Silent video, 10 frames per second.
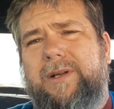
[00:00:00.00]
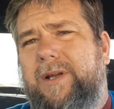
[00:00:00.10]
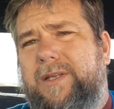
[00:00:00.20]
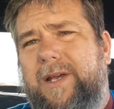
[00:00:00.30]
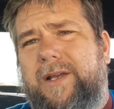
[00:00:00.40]

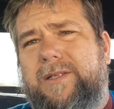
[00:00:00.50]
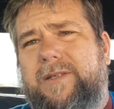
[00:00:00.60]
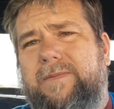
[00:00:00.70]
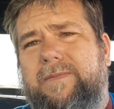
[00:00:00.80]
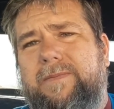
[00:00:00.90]
It
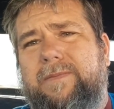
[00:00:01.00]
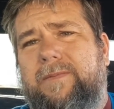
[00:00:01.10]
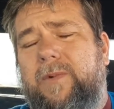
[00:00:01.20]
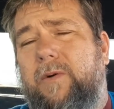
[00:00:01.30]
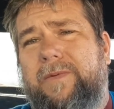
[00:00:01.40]
takes,
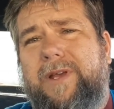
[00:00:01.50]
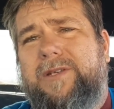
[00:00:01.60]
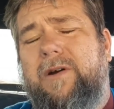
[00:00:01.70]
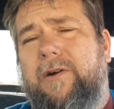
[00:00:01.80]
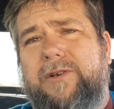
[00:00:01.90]
on
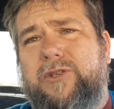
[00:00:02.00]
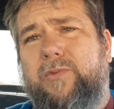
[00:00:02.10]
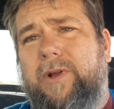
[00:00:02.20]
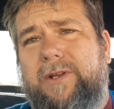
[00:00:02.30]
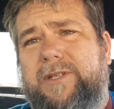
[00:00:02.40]
these cars, it's
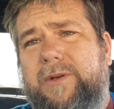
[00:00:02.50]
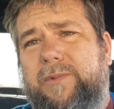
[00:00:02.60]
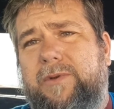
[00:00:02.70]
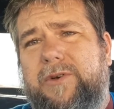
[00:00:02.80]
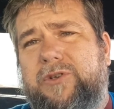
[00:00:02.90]
really
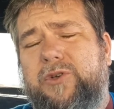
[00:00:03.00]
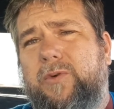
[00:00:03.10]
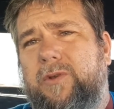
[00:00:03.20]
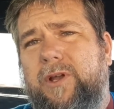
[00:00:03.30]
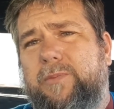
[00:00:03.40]
simple. There's 2
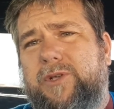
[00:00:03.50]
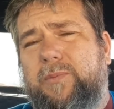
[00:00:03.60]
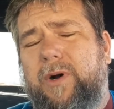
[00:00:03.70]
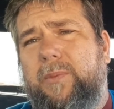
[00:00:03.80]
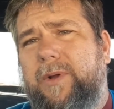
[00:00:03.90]
clips. You
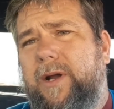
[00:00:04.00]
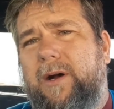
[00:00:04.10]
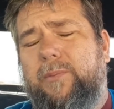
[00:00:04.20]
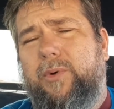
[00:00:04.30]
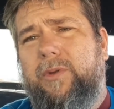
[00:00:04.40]
pop it
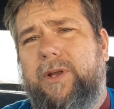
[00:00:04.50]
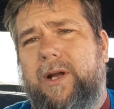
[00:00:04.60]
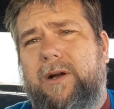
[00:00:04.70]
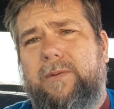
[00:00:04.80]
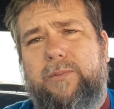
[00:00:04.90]
out, pull it
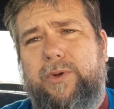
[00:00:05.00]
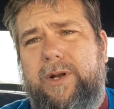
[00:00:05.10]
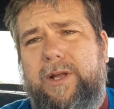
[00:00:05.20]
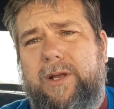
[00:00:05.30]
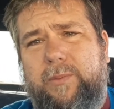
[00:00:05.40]
out, put
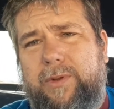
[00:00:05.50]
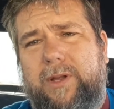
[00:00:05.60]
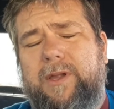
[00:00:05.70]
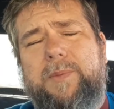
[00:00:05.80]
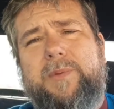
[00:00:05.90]
it in, put the
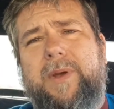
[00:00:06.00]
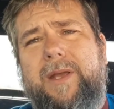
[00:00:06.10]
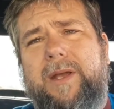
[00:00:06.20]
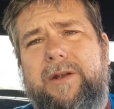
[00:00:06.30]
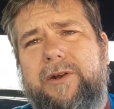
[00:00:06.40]
clips
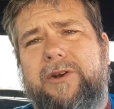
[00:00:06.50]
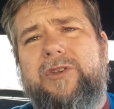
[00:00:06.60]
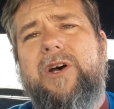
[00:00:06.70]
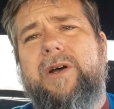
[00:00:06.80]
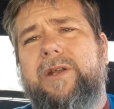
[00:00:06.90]
back in, and you're
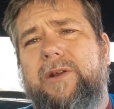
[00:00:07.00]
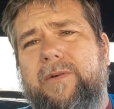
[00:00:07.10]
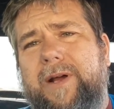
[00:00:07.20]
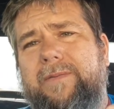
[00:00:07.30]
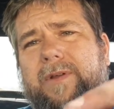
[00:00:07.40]
done. You
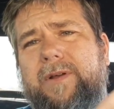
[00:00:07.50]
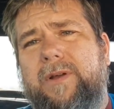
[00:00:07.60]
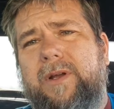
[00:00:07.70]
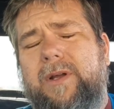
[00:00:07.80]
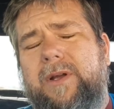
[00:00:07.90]
don't have
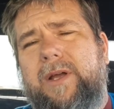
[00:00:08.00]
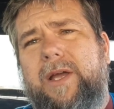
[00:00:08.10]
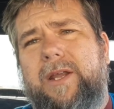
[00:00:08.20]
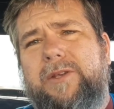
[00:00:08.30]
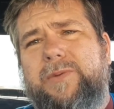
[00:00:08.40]

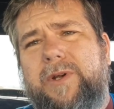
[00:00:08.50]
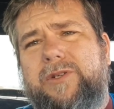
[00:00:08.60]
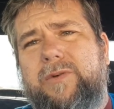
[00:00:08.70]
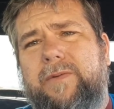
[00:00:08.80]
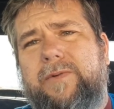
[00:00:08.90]
any
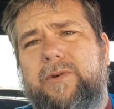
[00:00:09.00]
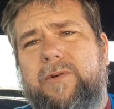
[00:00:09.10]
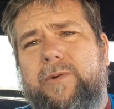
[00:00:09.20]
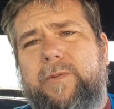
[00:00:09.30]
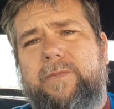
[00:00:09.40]
special
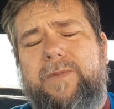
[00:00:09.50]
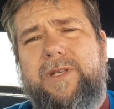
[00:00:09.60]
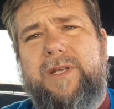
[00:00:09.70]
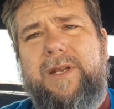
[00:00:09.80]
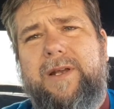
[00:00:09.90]
fuel
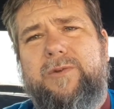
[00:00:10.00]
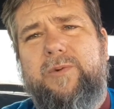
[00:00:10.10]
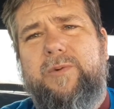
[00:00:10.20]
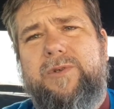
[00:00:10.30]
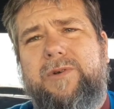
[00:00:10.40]
disconnect
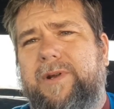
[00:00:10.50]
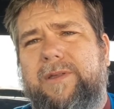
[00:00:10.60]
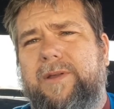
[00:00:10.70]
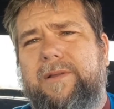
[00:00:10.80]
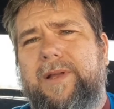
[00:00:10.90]
tools or
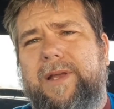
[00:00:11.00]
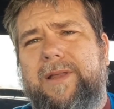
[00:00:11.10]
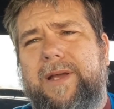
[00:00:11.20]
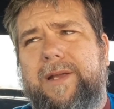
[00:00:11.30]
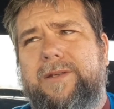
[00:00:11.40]
anything like that.